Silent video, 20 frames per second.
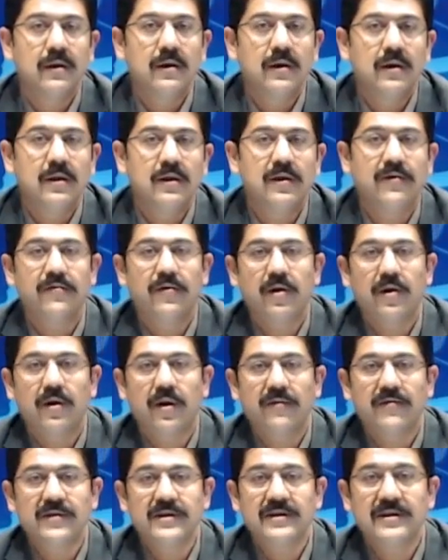The Foreign
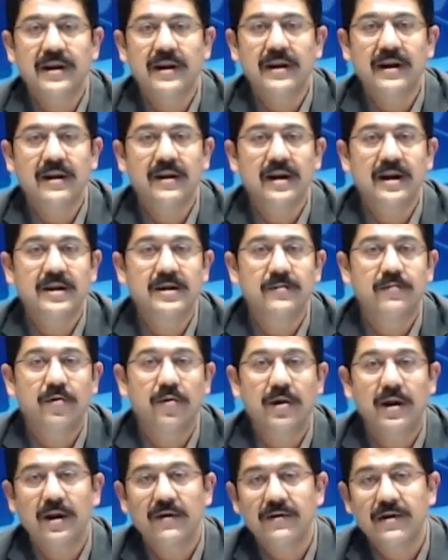Office said India's
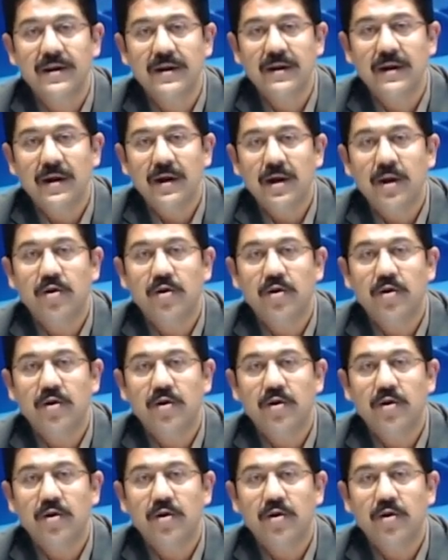proclivity